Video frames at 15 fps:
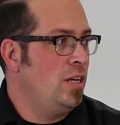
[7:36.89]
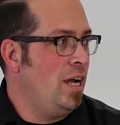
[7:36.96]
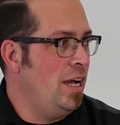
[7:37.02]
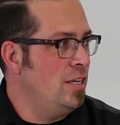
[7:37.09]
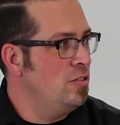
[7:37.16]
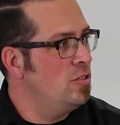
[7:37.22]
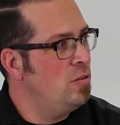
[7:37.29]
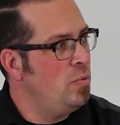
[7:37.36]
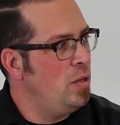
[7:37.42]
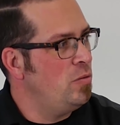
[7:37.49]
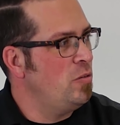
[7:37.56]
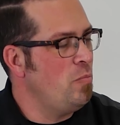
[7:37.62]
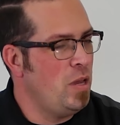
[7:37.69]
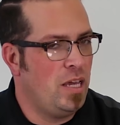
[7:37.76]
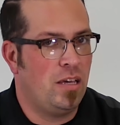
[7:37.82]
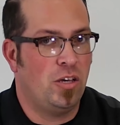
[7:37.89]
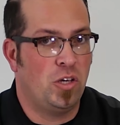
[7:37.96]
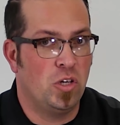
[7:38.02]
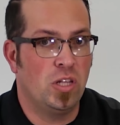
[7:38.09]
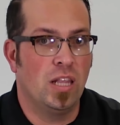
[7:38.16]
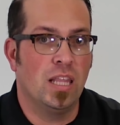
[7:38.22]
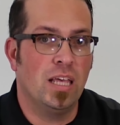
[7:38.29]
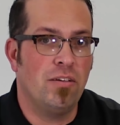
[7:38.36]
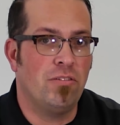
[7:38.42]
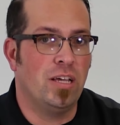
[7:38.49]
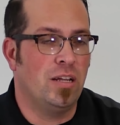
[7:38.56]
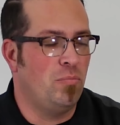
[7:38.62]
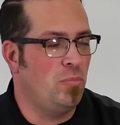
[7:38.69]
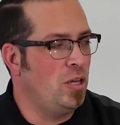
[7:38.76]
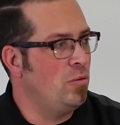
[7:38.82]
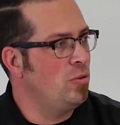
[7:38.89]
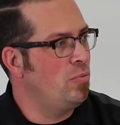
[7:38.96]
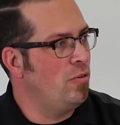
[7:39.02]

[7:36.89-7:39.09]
guys to be able to make a good living and be able to